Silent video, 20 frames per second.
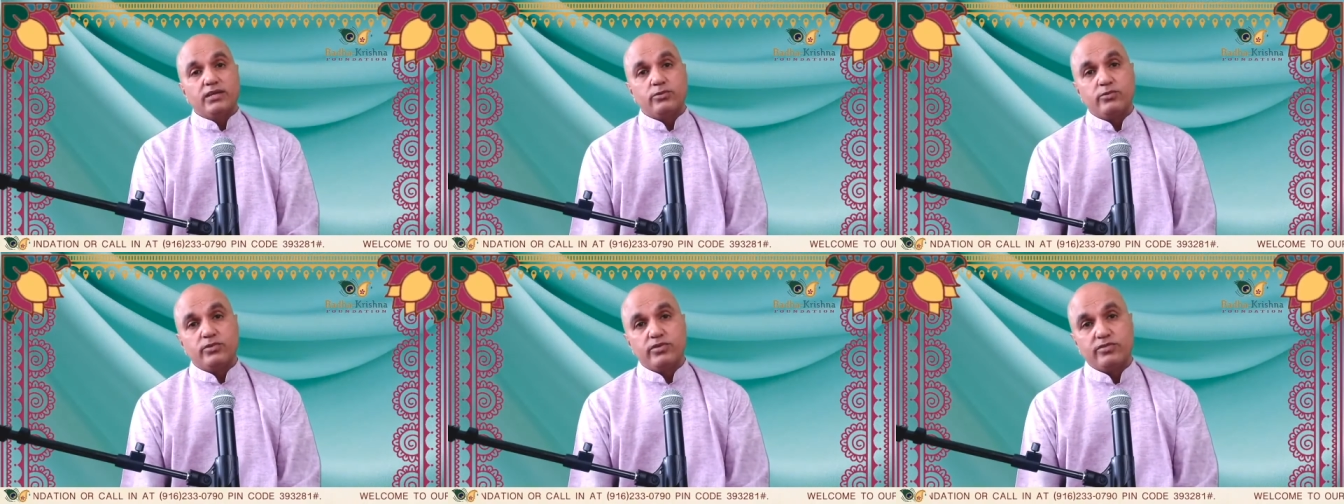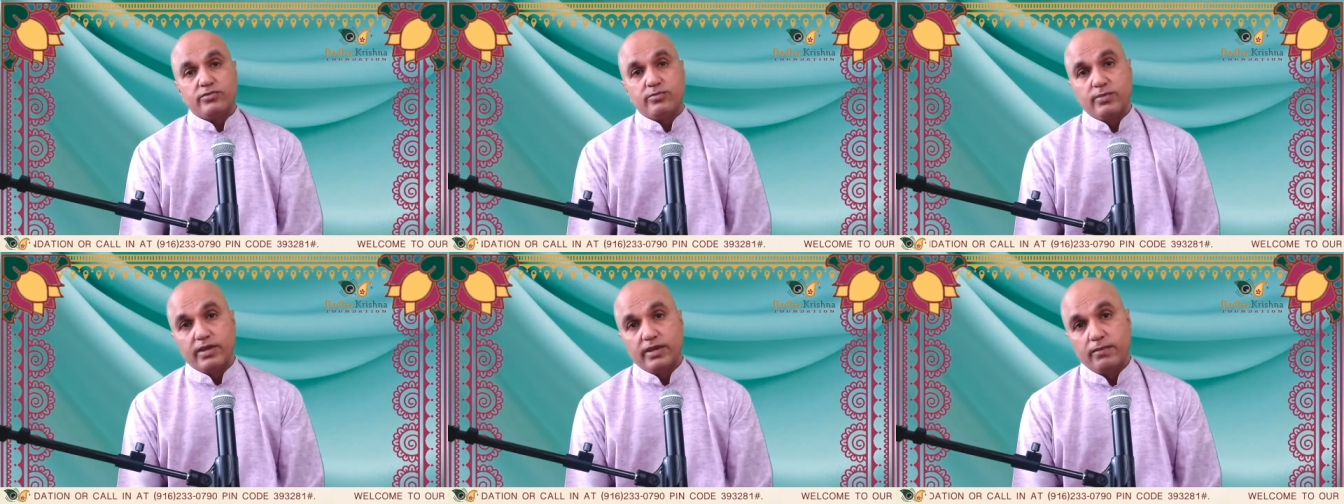And
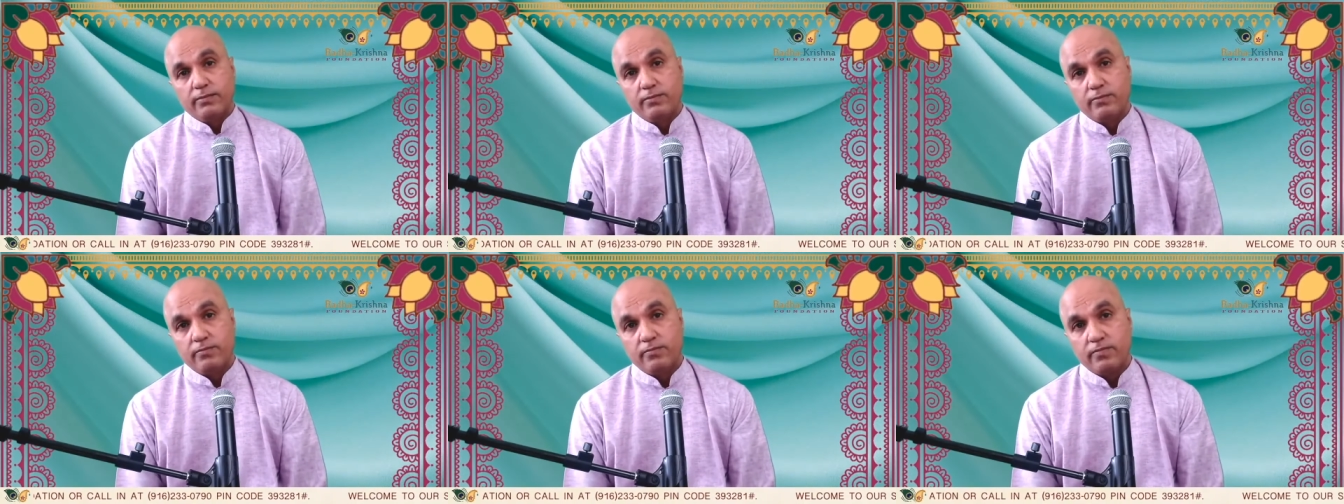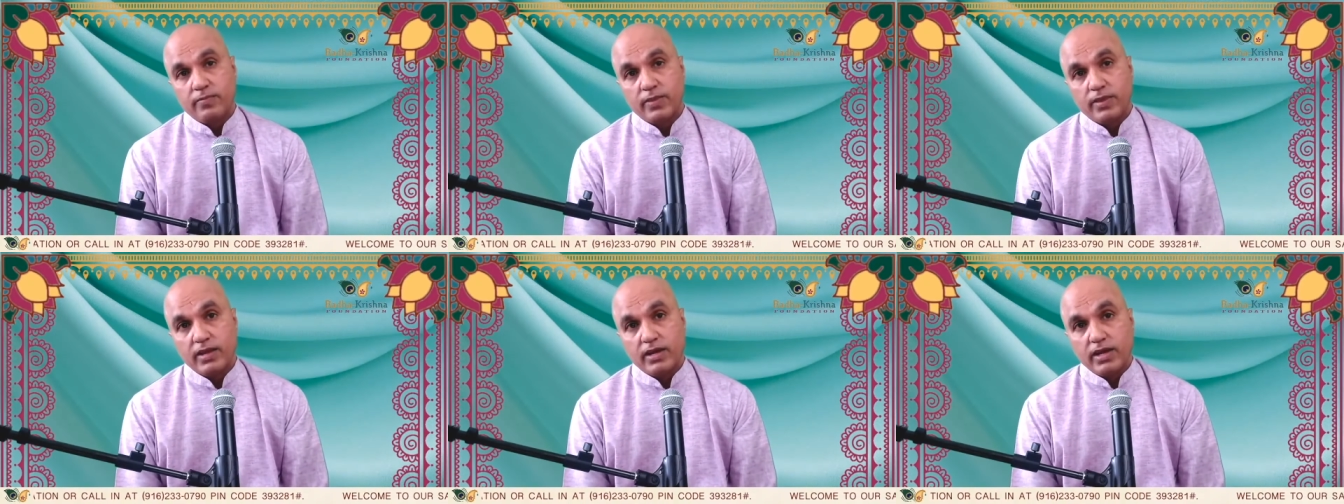so for those
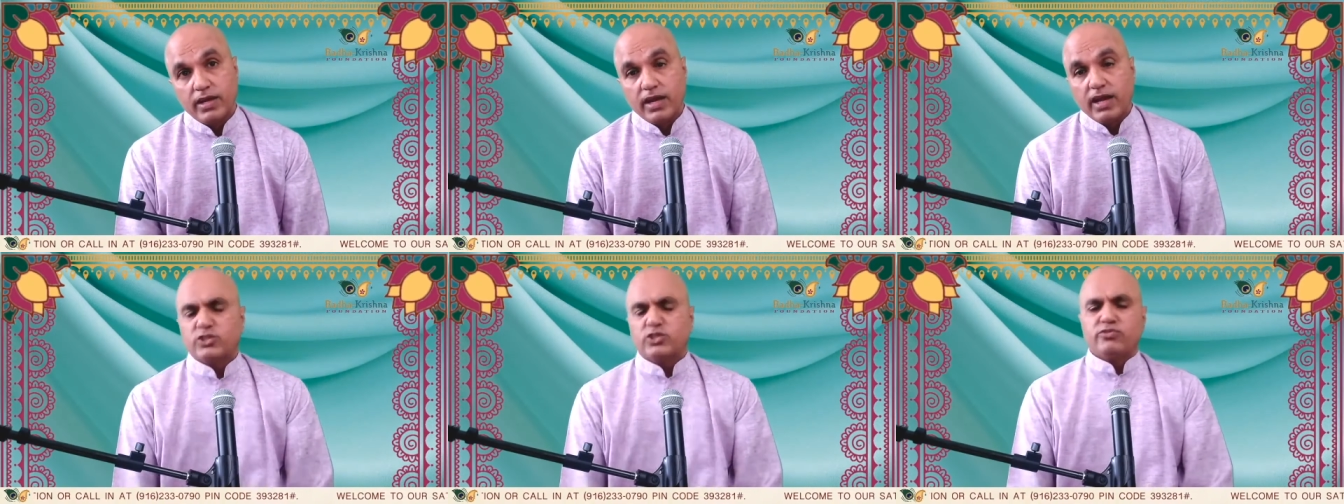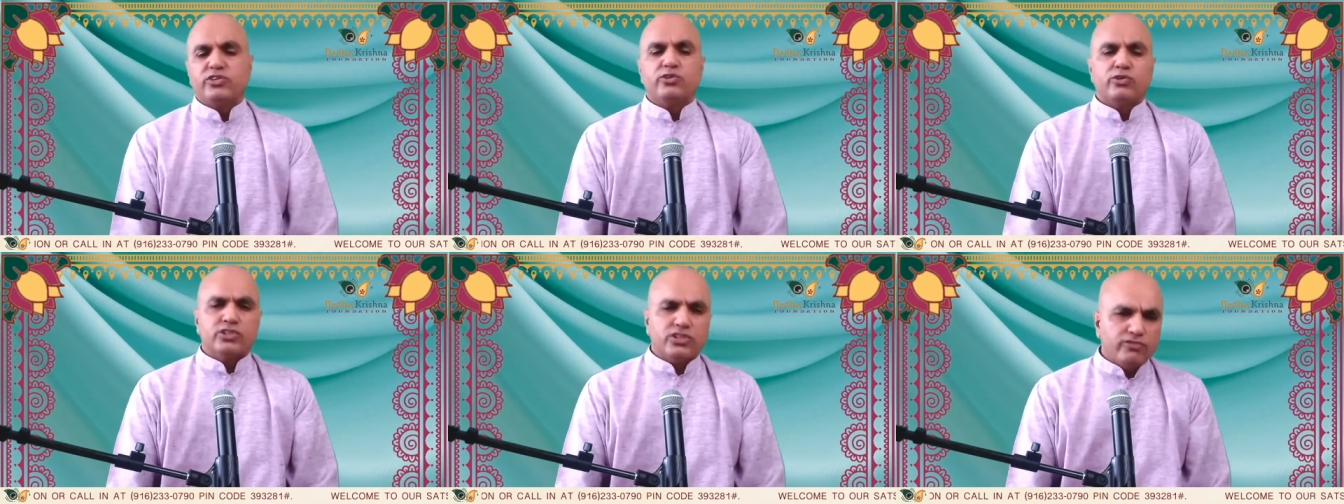of us
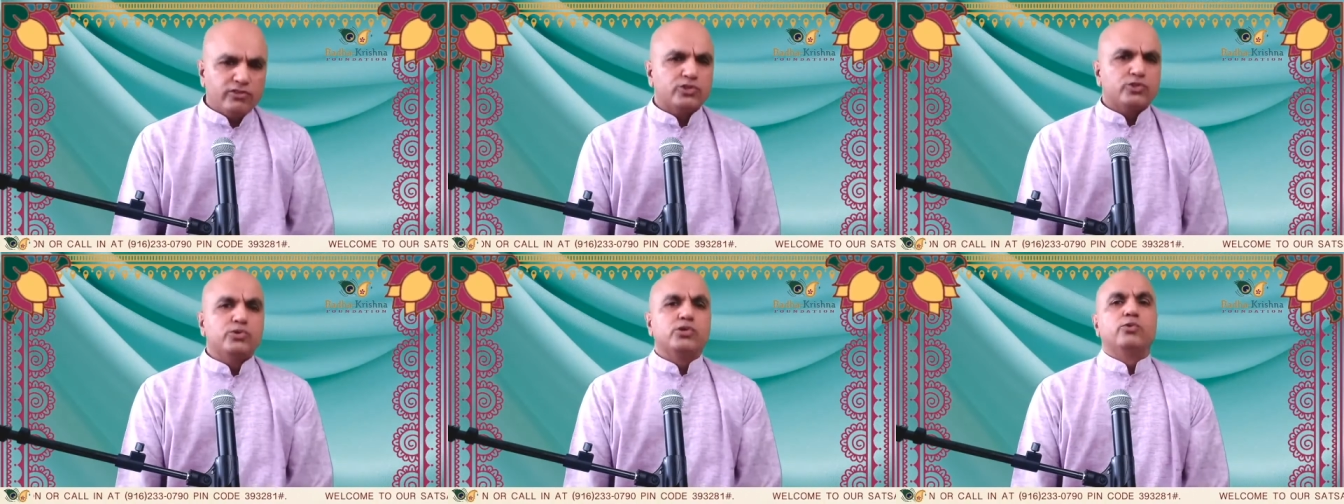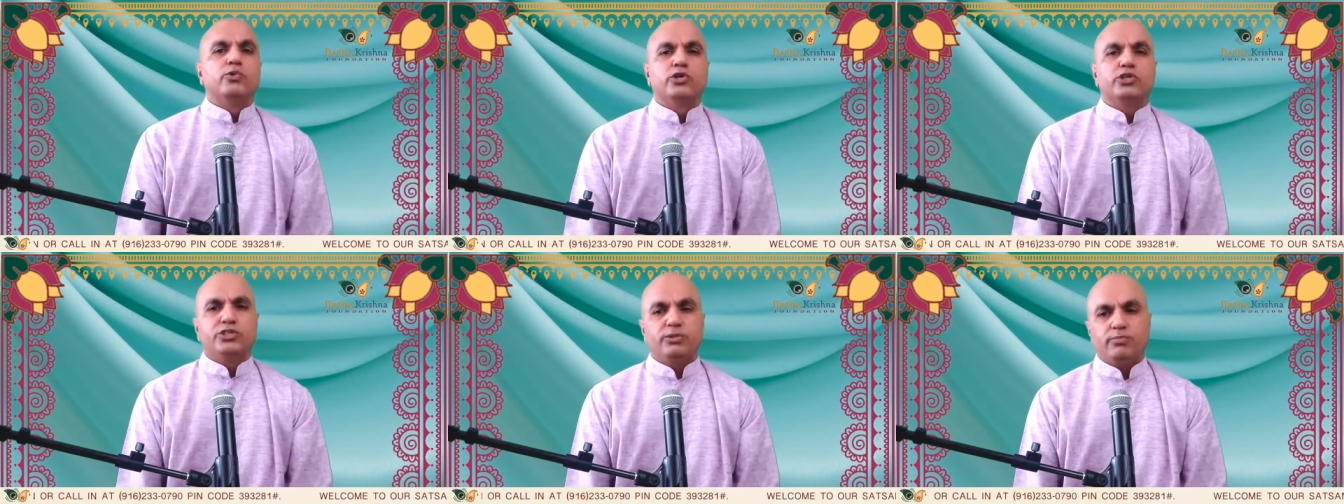who are
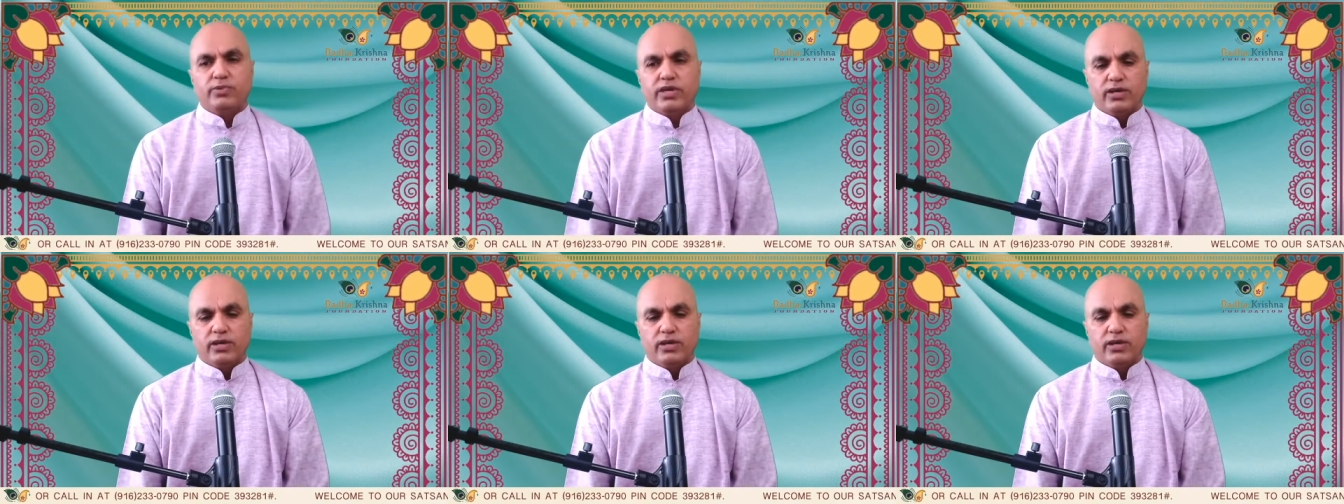worshiping,